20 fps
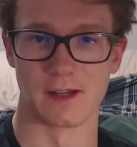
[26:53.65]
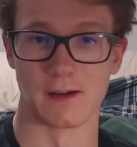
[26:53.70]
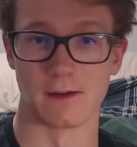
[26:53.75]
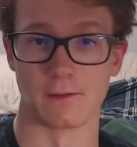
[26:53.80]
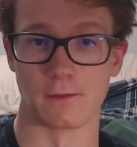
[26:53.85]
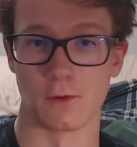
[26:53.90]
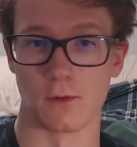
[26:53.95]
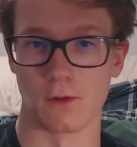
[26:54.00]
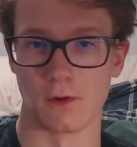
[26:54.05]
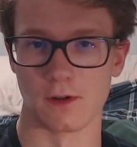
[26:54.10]
And
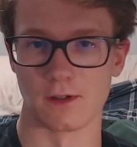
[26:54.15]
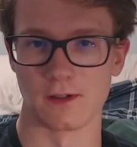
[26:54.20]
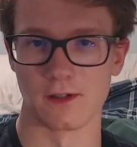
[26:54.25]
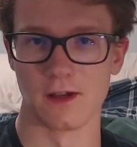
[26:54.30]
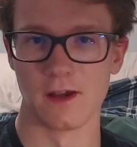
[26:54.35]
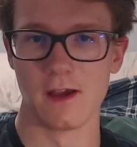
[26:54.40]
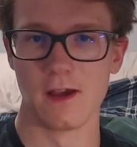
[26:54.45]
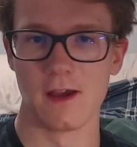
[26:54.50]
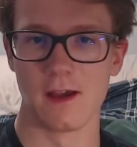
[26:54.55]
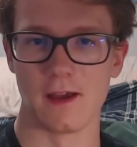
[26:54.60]
of course,
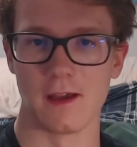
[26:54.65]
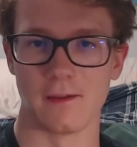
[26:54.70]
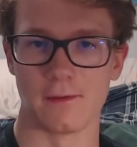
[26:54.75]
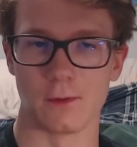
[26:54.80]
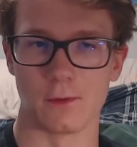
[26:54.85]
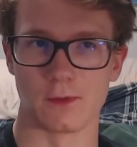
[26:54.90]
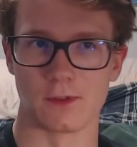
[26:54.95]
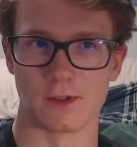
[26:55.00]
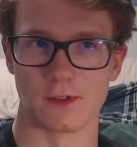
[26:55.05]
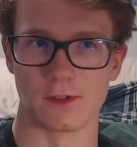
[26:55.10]
if
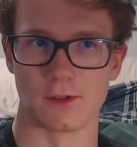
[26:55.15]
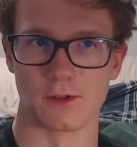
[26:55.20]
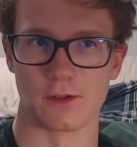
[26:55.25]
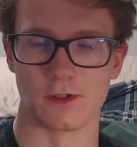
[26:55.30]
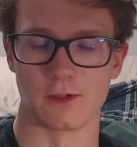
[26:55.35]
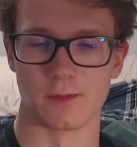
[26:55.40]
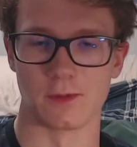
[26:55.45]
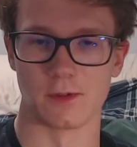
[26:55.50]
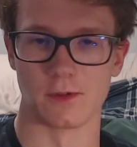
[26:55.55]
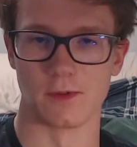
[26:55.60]
it was the
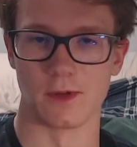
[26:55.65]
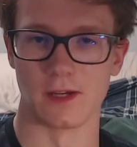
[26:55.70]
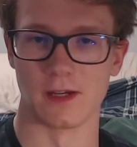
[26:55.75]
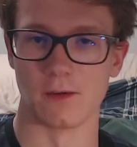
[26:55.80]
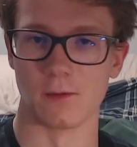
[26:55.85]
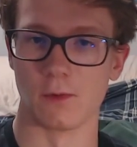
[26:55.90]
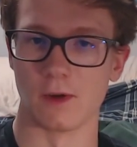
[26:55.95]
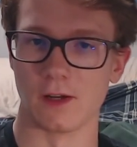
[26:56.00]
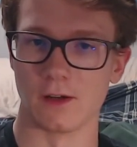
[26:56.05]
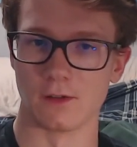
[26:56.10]
choice
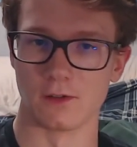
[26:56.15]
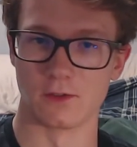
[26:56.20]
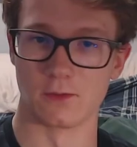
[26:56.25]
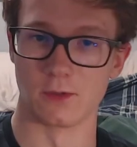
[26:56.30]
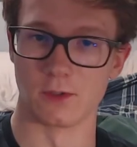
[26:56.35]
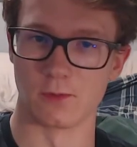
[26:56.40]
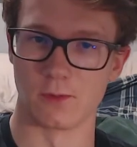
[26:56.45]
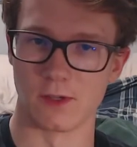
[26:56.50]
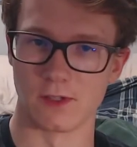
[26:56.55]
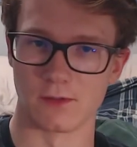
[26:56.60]
between Windows,
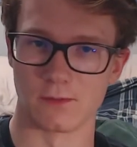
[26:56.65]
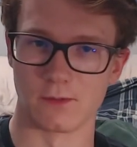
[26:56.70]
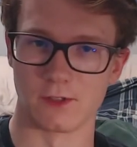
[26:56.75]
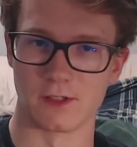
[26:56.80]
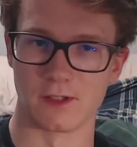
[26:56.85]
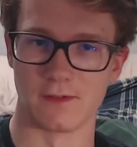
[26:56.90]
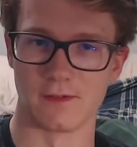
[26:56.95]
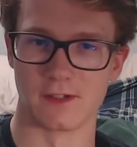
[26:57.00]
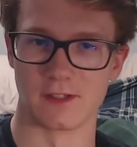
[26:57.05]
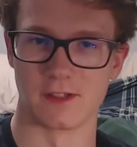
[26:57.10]
which wasn't
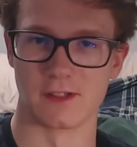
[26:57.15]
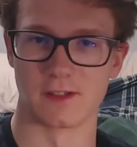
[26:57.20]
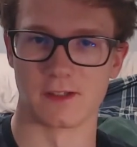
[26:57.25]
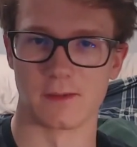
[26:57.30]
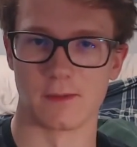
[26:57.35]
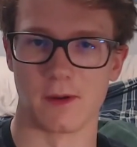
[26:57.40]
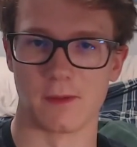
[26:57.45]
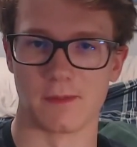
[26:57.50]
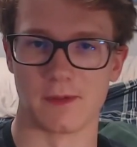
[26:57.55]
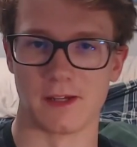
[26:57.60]
receiving
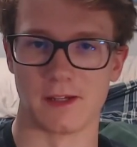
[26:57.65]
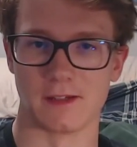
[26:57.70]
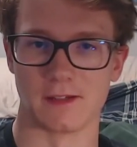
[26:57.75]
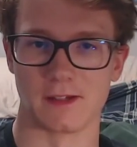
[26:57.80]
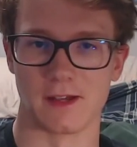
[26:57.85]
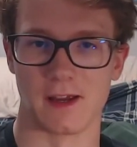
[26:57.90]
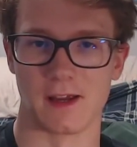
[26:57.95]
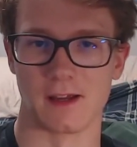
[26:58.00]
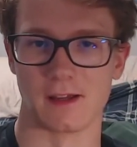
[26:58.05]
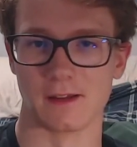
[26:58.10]
system
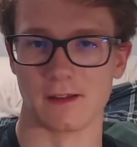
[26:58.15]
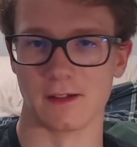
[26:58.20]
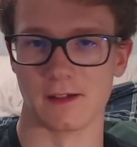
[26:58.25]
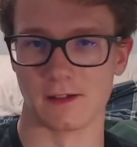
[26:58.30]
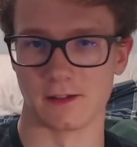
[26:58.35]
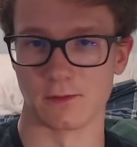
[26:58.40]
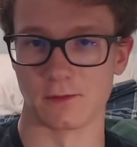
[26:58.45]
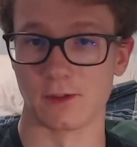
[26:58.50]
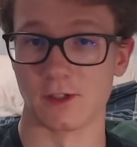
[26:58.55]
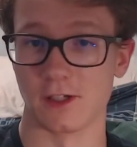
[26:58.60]
updates, and
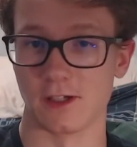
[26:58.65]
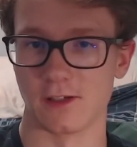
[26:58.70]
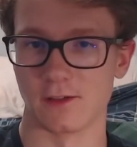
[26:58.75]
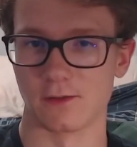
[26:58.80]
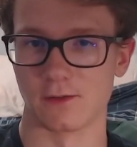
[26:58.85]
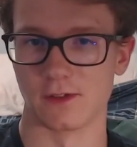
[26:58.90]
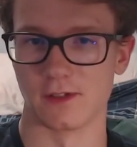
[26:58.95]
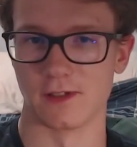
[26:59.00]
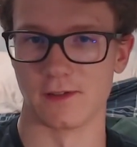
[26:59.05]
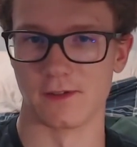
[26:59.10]
Linux, which is
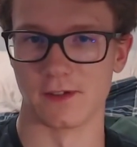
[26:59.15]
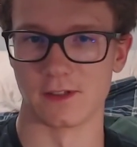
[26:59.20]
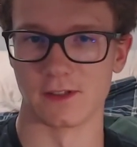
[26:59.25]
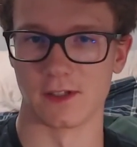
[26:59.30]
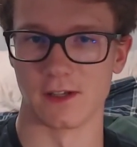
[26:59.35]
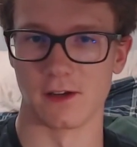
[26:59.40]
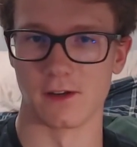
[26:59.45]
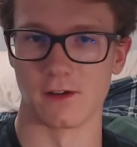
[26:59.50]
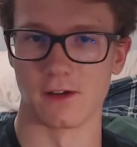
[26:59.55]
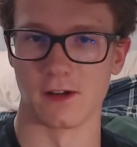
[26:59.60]
receiving
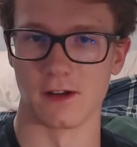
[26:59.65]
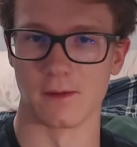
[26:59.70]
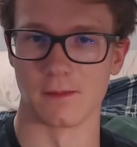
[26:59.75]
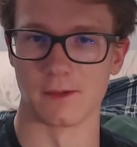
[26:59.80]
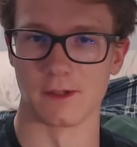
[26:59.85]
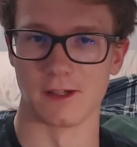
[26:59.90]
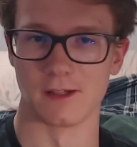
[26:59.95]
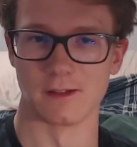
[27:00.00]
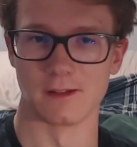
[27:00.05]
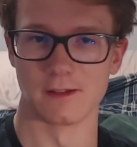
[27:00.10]
security
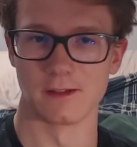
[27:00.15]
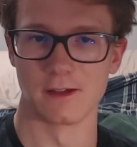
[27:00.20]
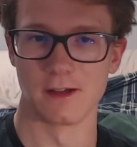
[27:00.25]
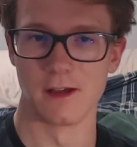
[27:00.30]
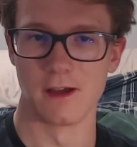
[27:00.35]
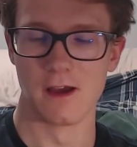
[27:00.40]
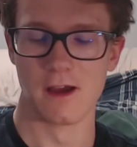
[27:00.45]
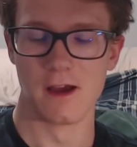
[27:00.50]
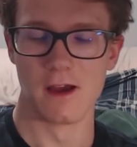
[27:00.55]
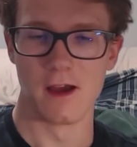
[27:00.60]
updates,
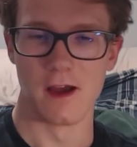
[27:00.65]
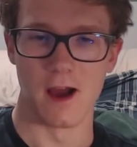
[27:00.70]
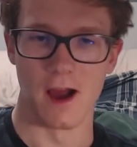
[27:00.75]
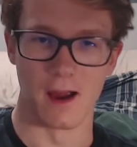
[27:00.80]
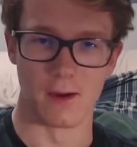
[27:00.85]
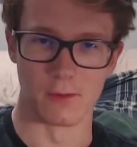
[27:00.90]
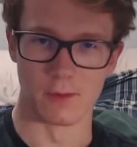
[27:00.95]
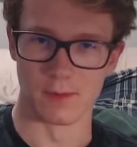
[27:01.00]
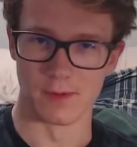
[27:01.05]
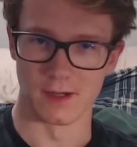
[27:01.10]

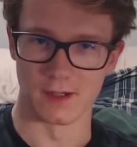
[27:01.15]
I would pick